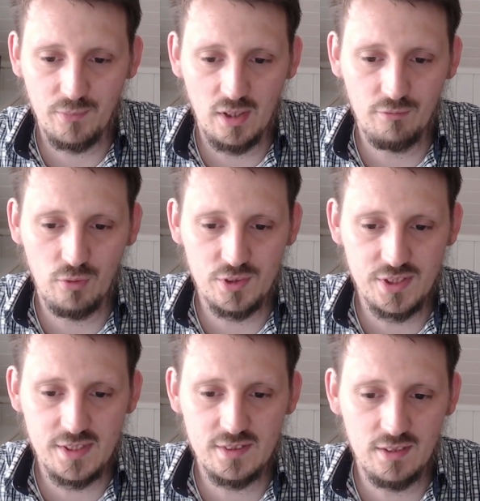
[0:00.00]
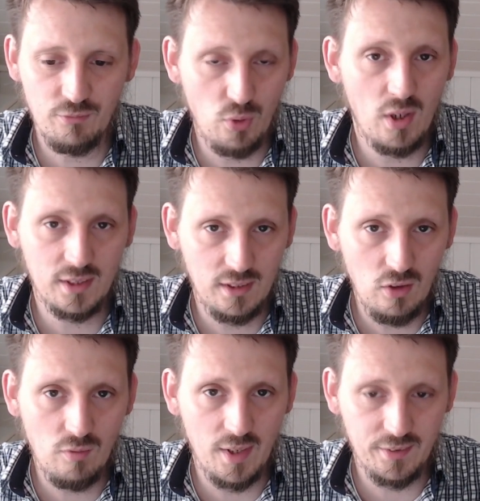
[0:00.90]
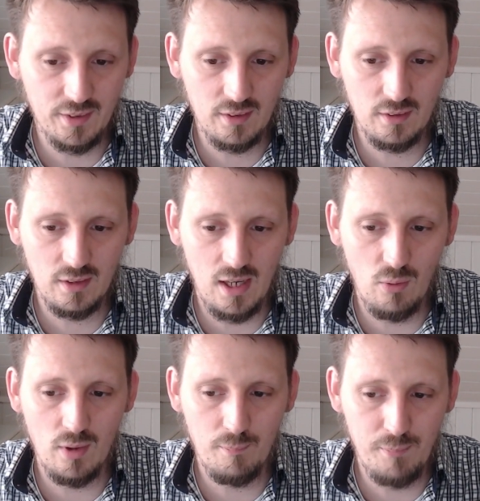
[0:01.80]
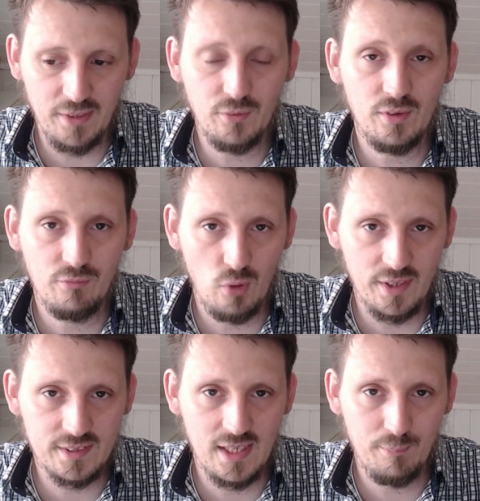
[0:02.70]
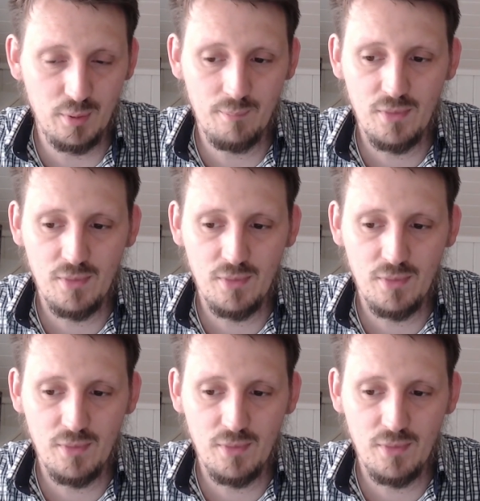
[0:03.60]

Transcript: For 64 kilowatt hour battery, for example,